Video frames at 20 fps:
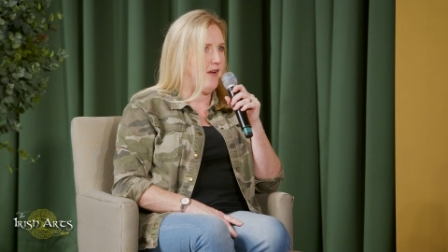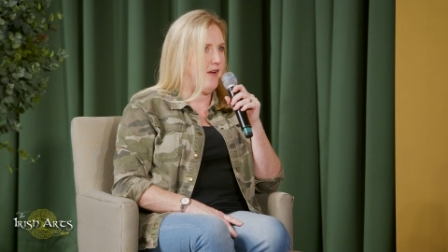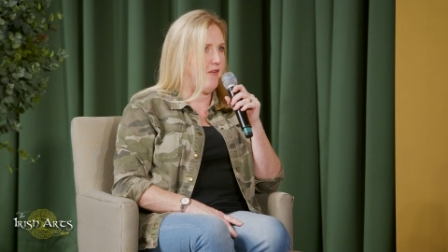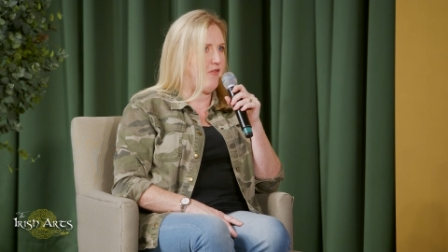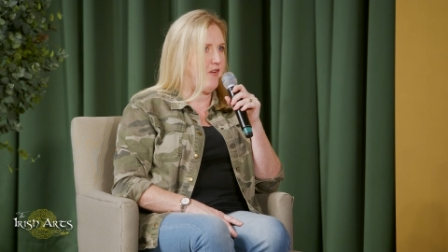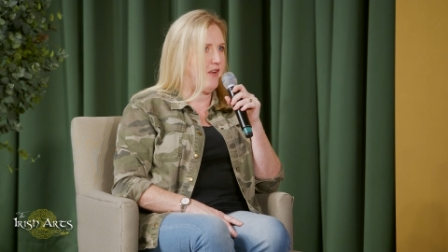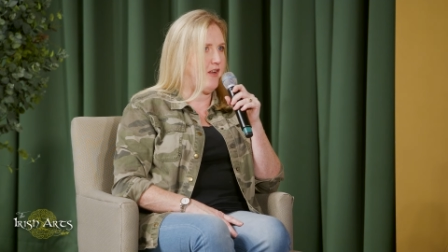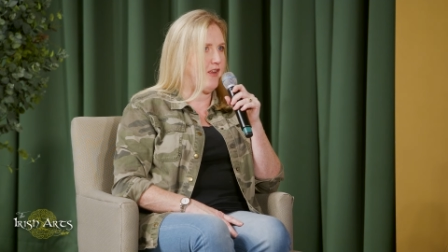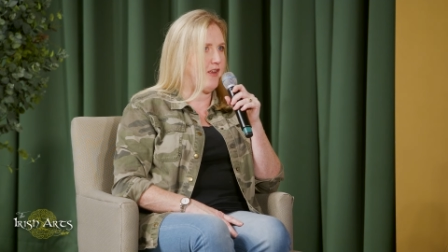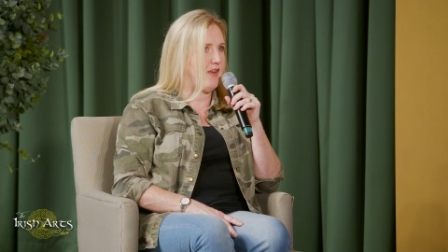I
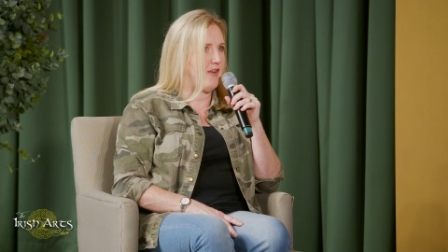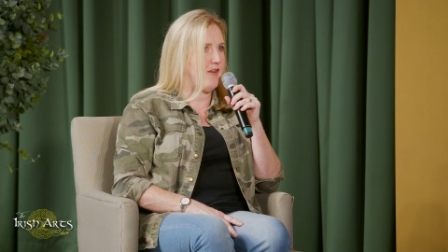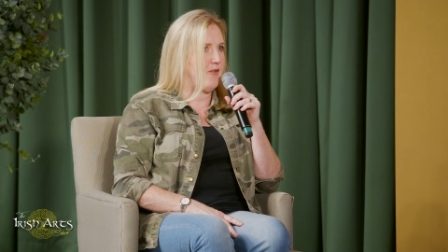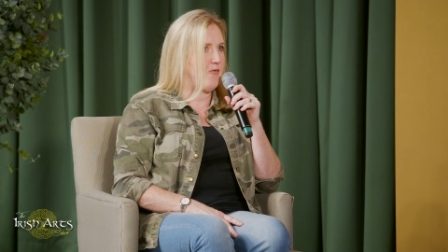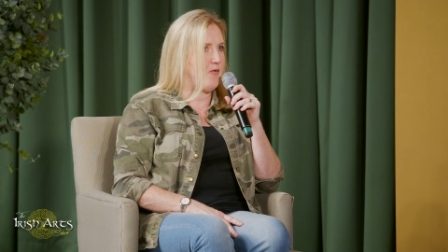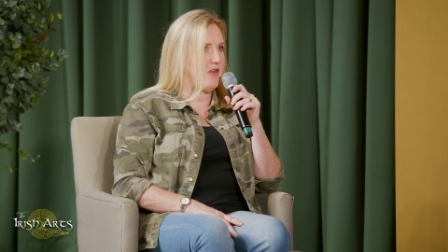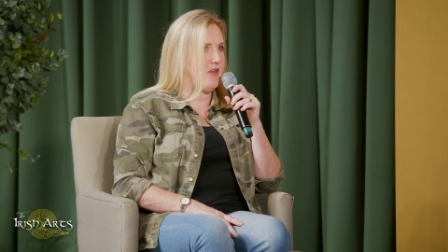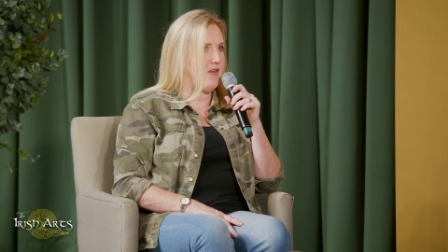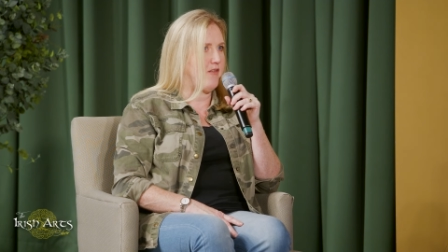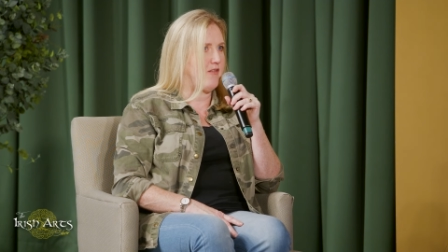feel like
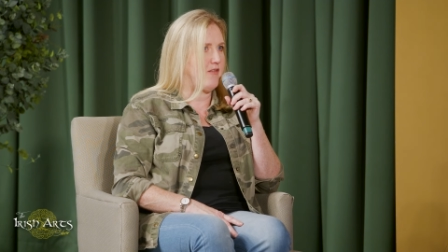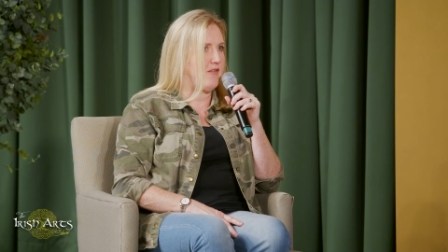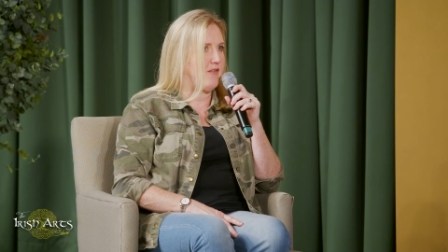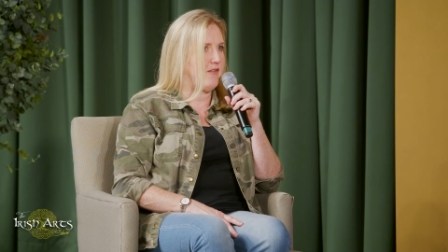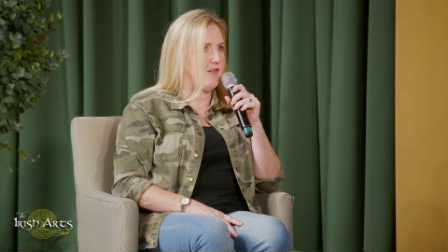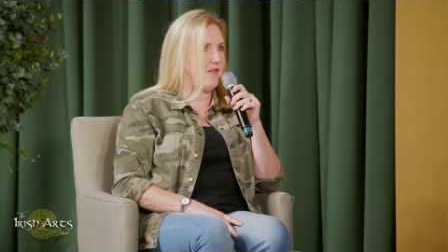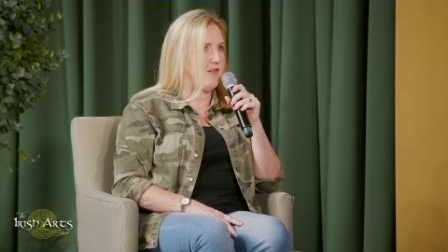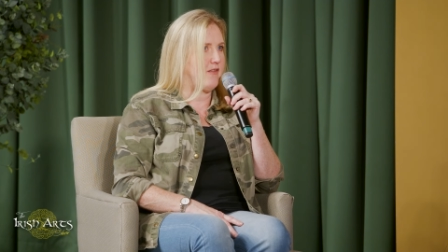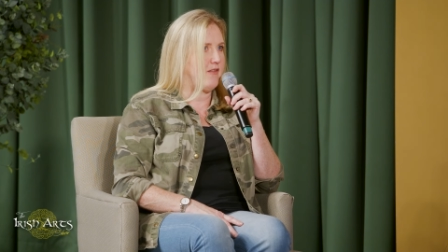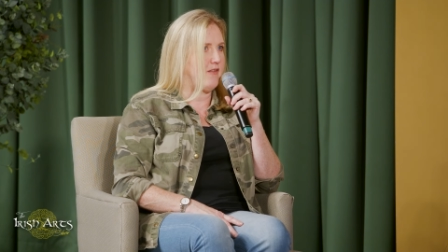when
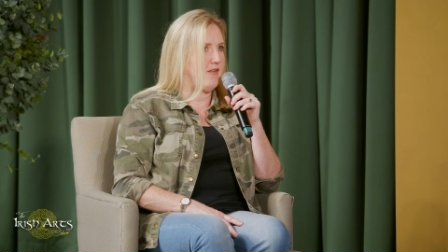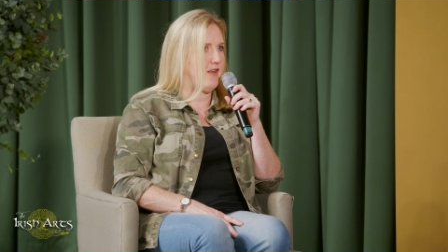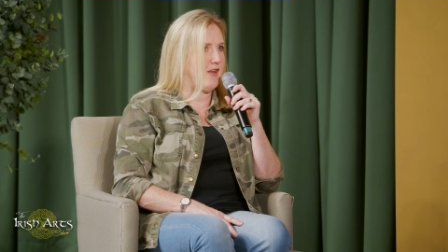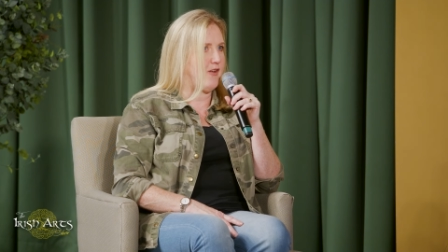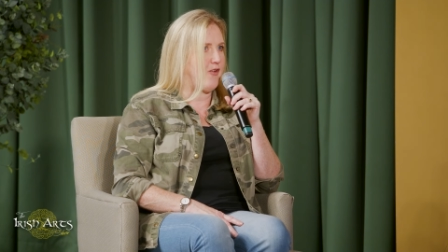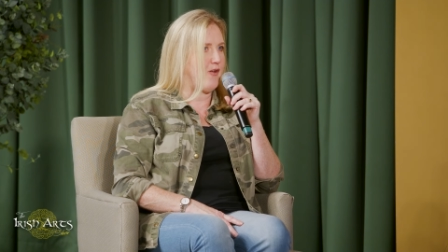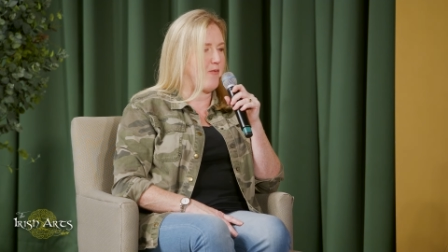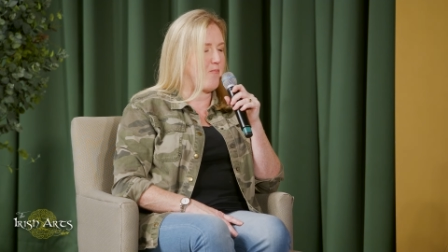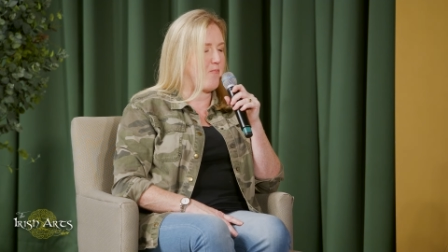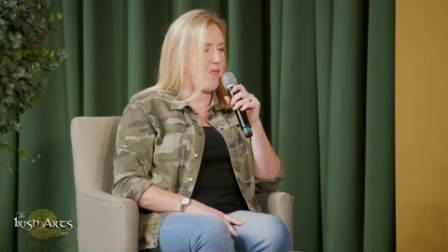you're
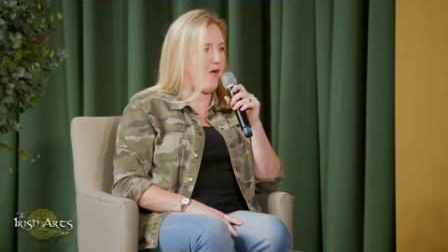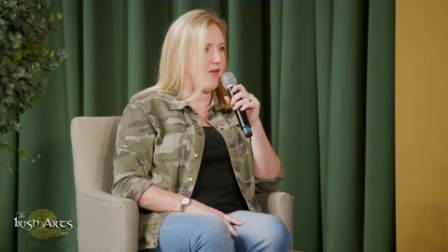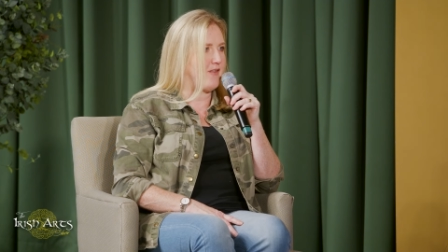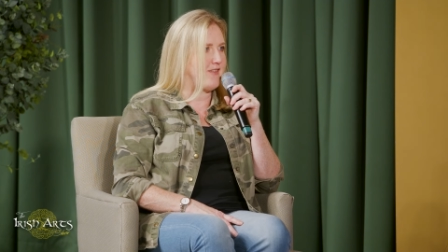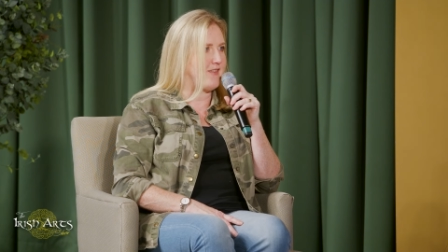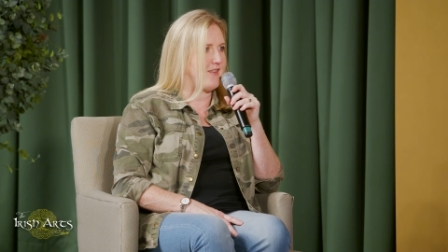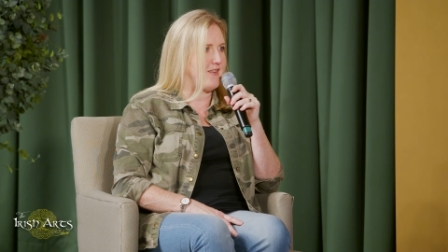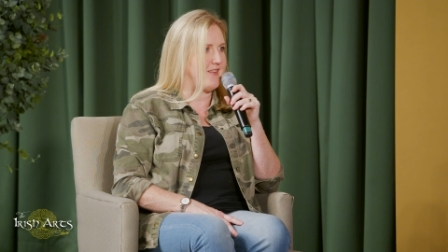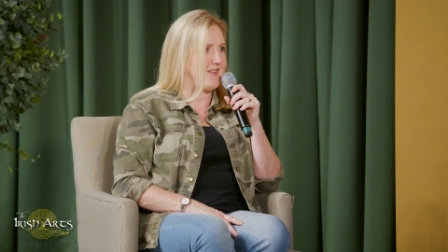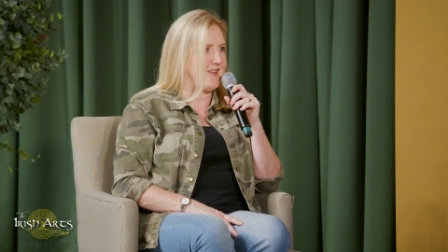like got
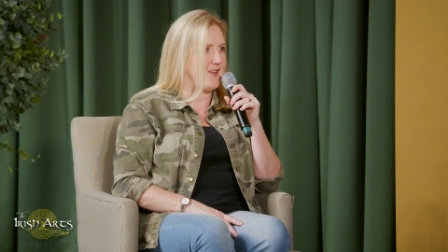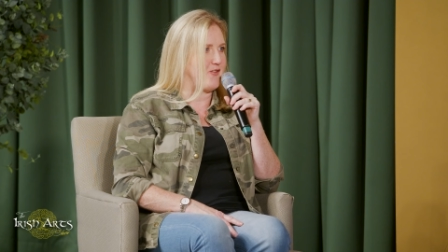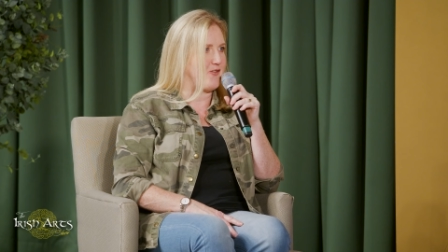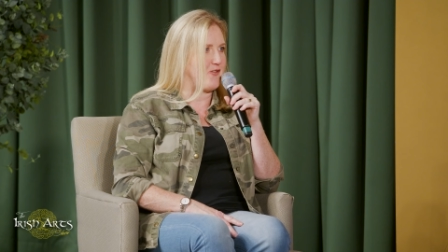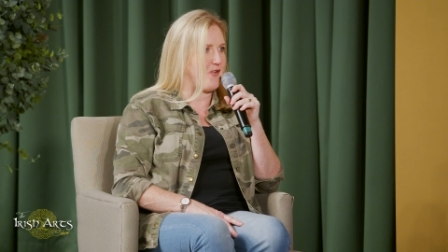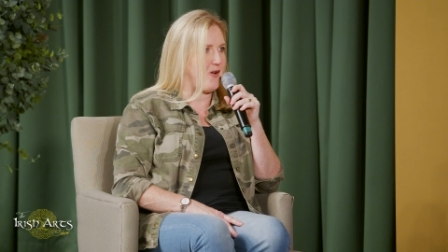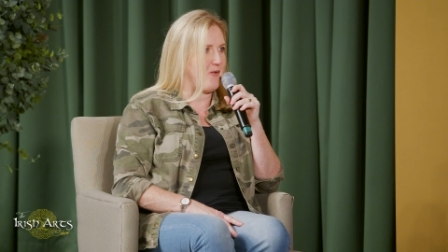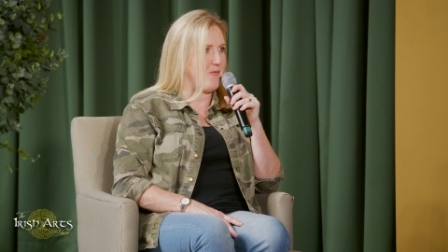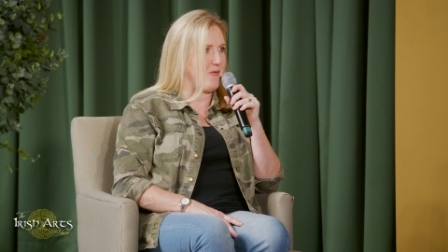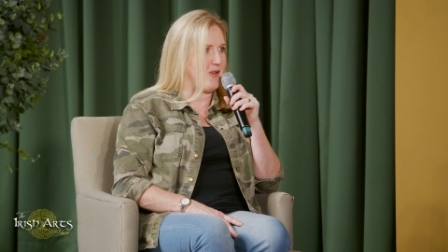imposter
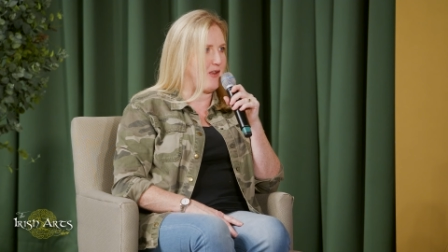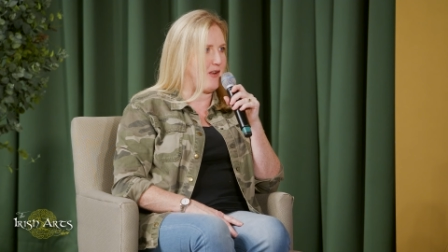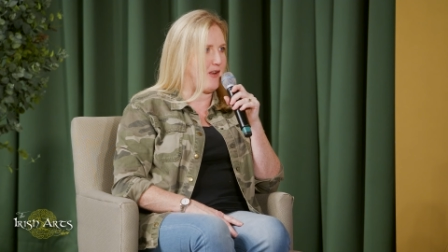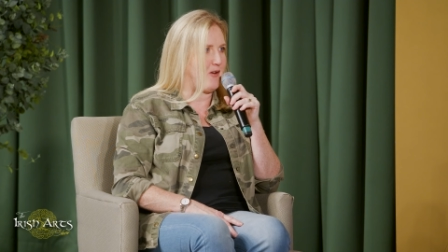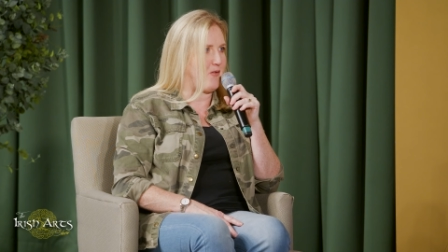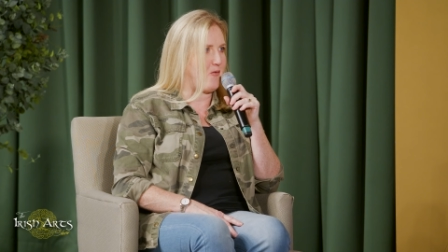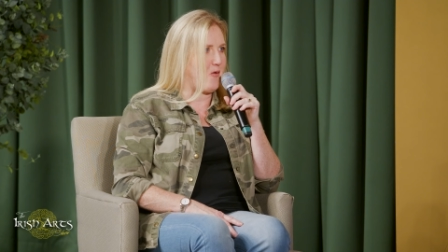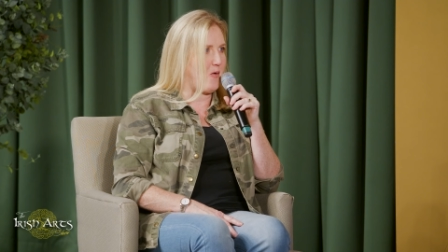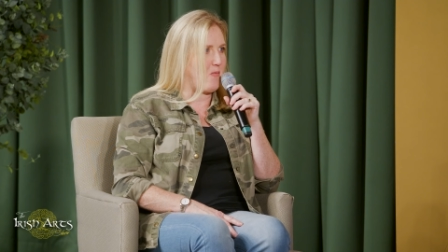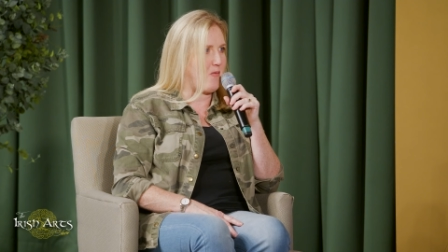syndrome and you're
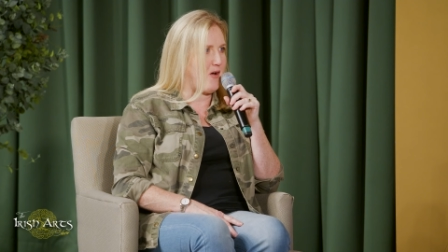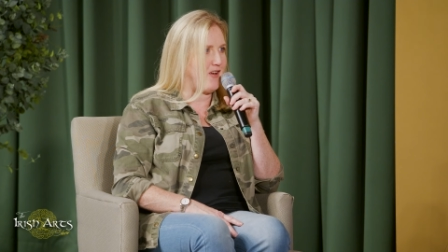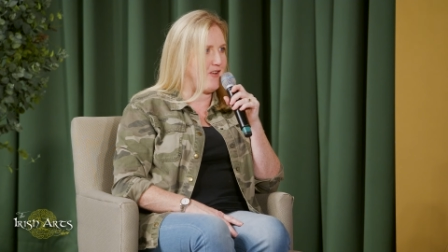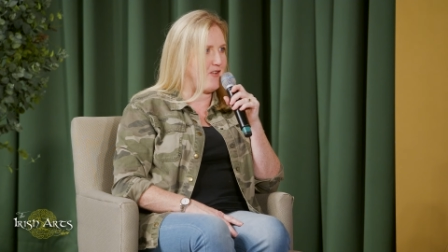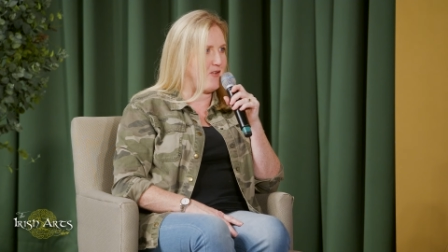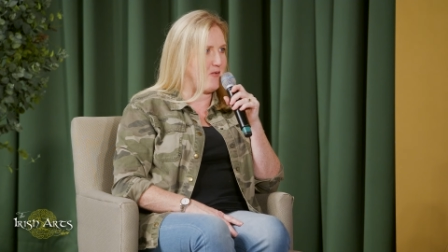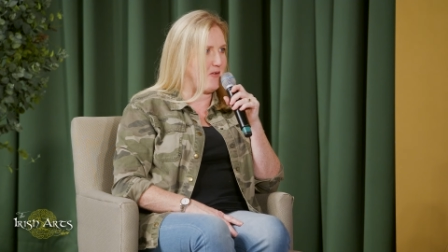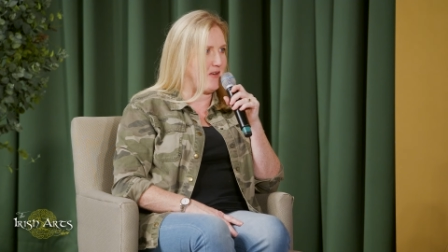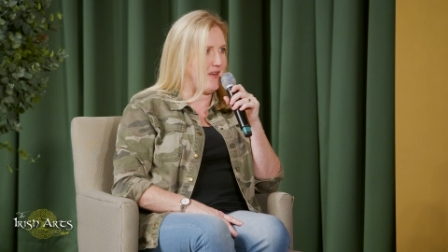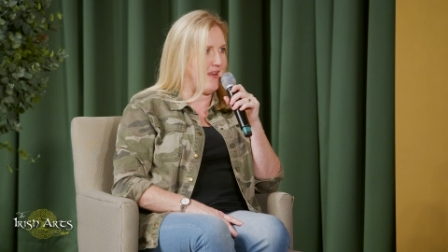like, what am I
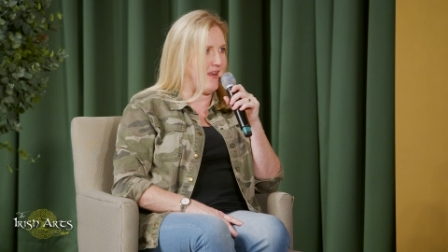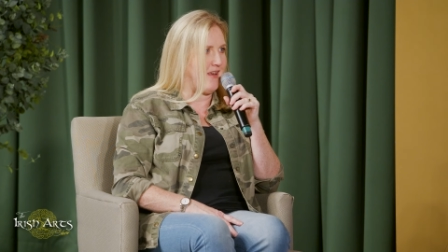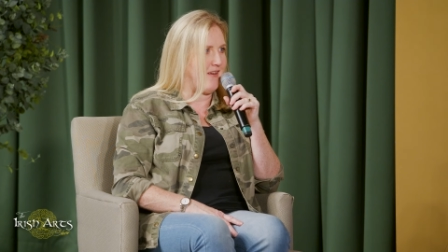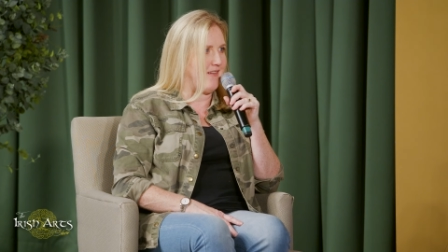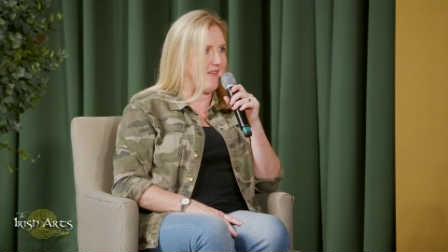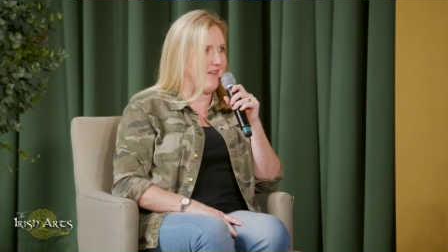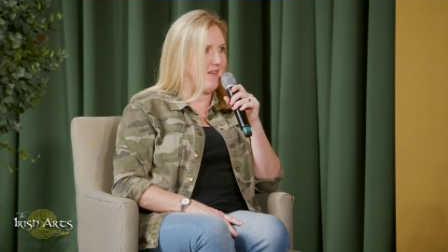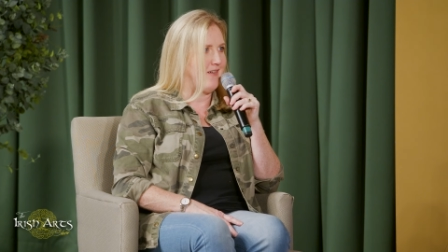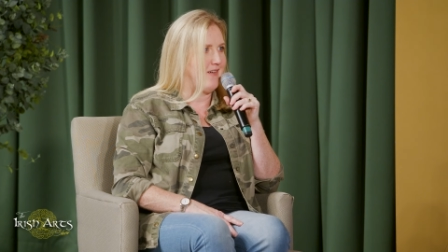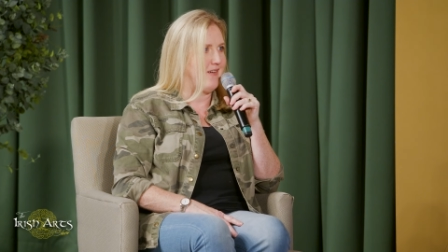doing
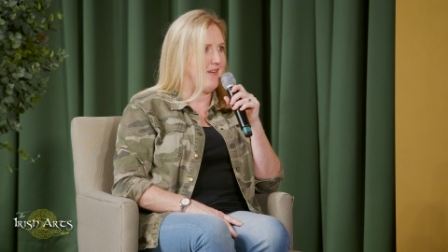here?